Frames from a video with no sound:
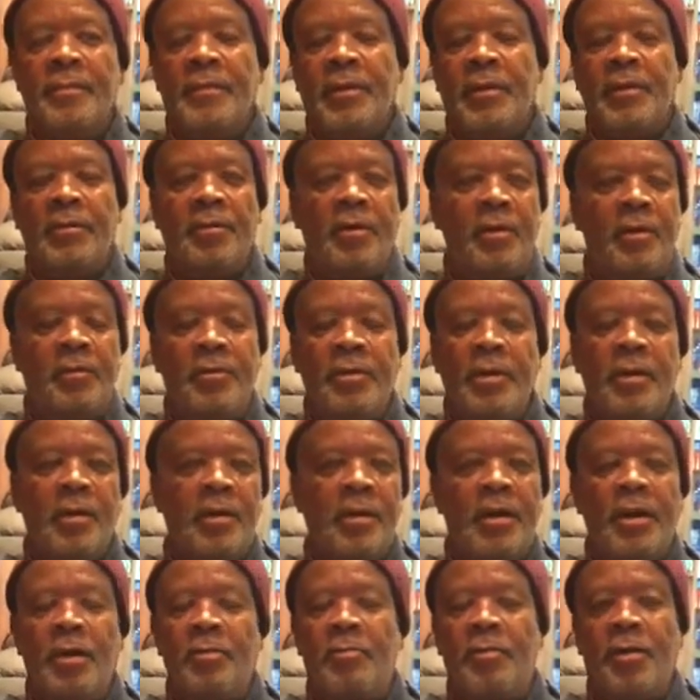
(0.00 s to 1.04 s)
we
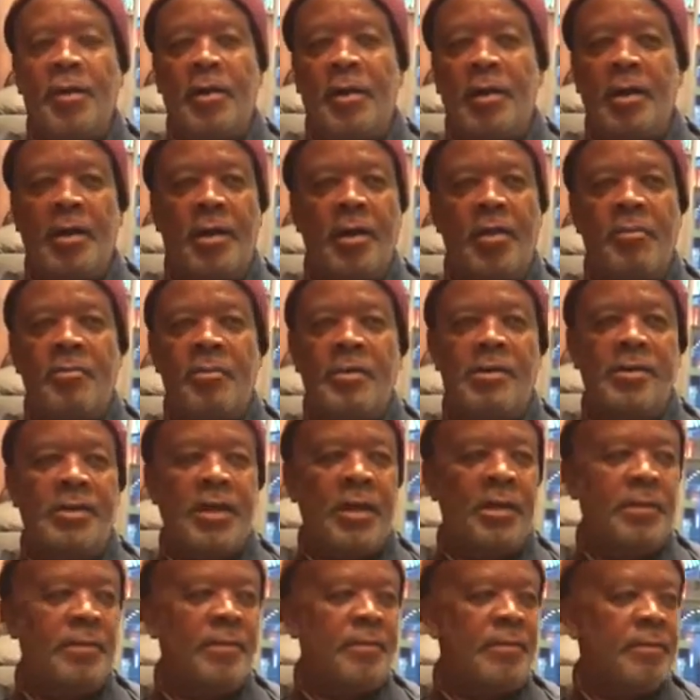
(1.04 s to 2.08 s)
looked at one another and we
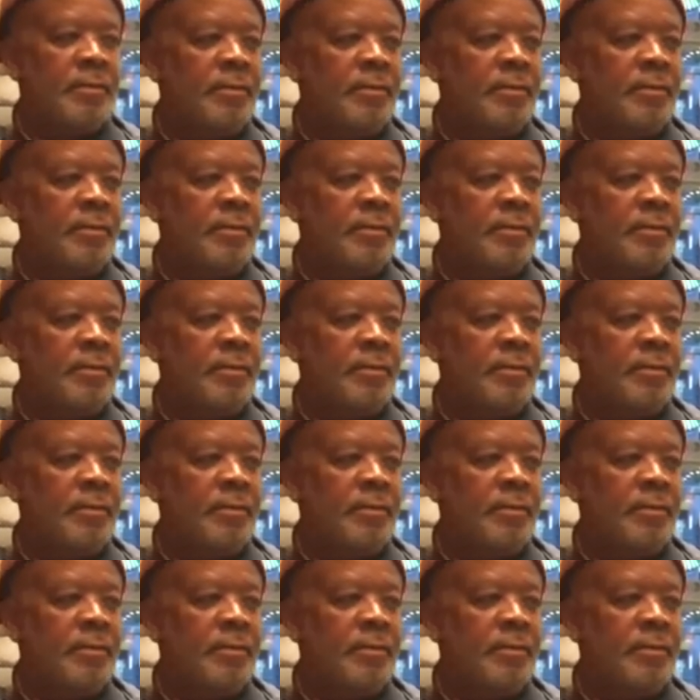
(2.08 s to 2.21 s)
said,